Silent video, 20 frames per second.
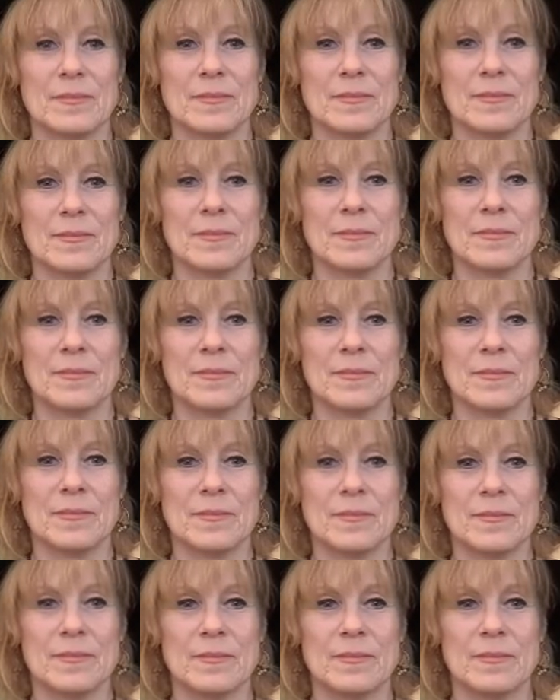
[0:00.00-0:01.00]

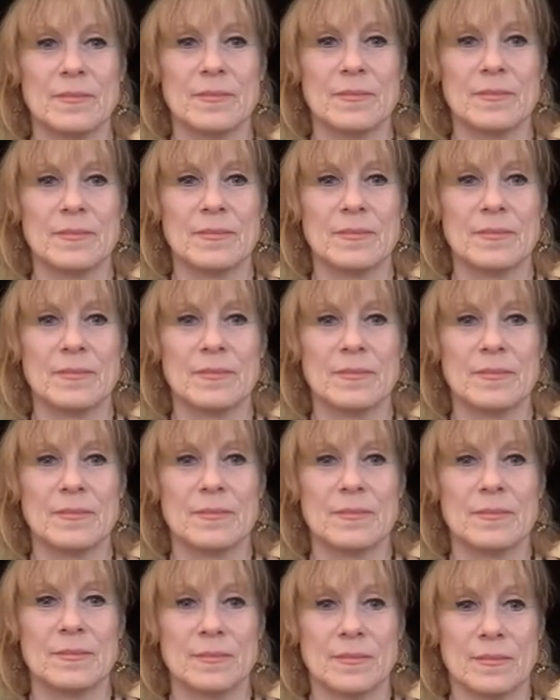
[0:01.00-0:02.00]

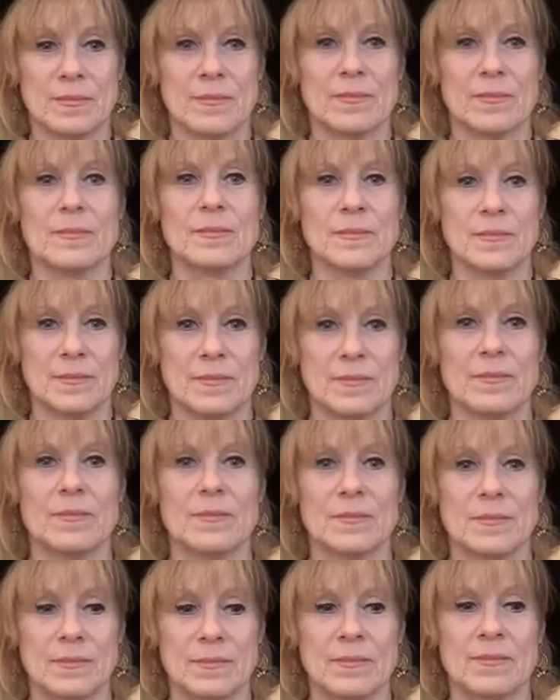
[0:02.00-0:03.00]

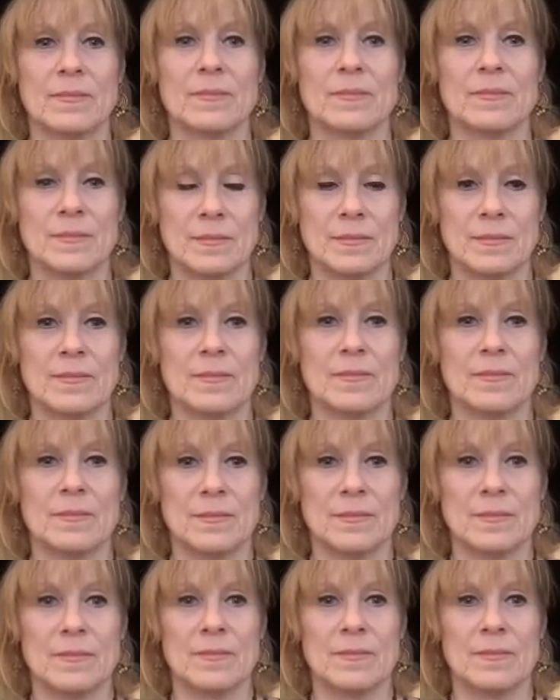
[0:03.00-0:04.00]

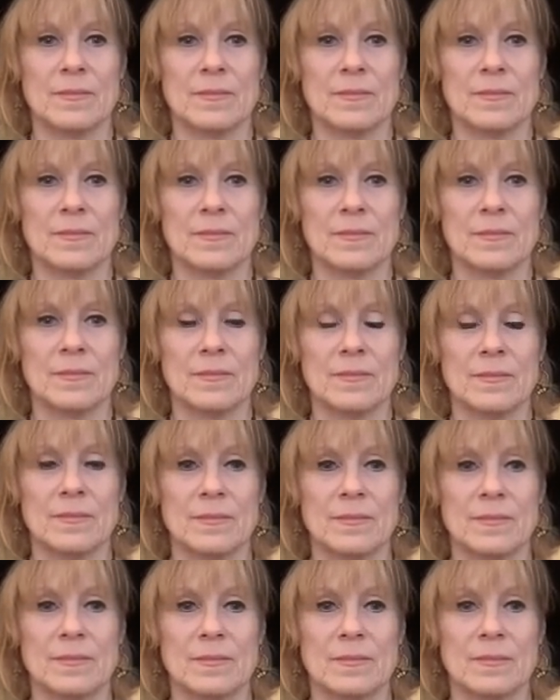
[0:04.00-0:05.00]

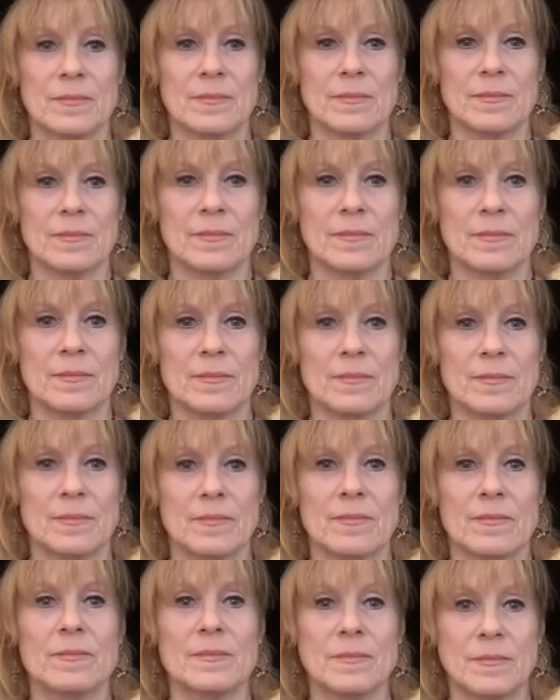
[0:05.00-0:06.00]

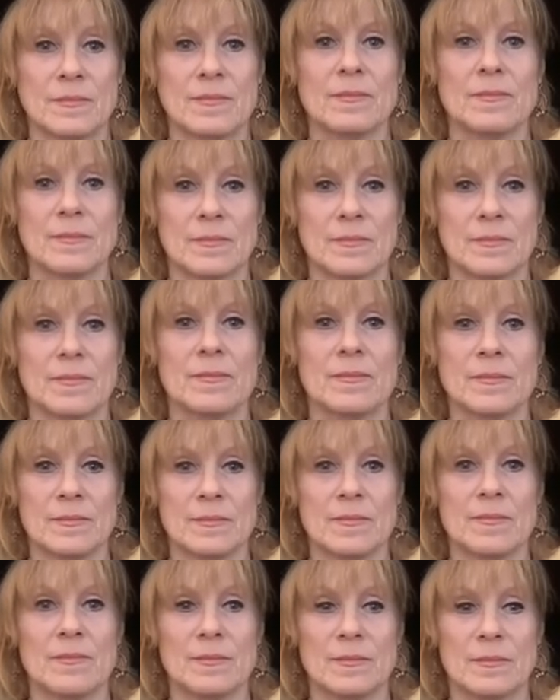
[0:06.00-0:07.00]

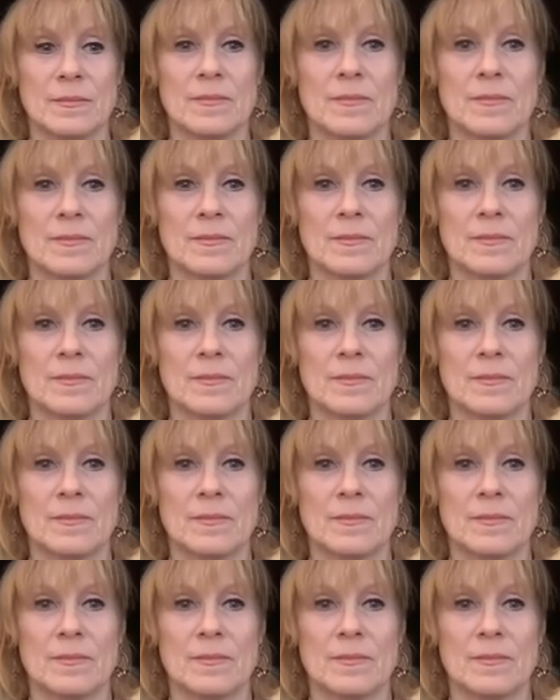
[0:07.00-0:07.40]
(silent)